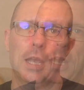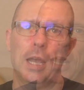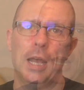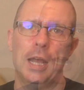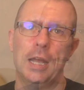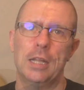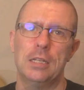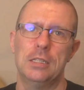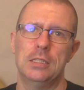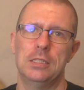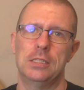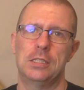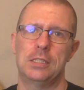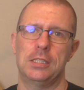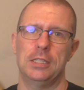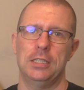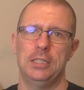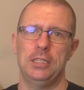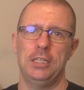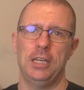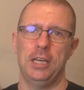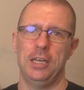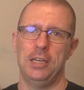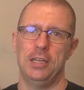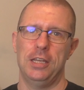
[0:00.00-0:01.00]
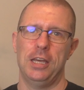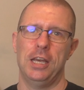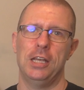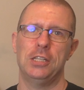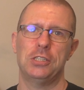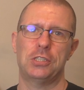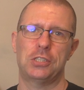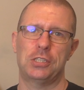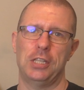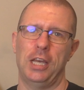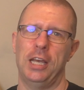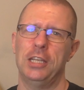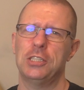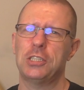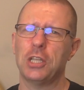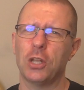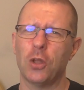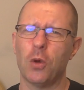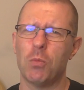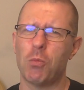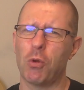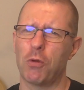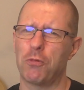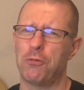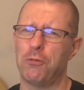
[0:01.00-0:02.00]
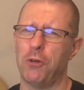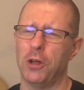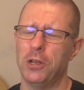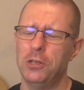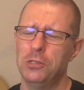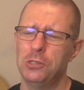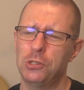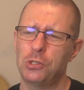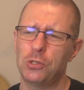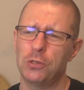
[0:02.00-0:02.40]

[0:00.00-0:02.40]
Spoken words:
It's a lot more fun.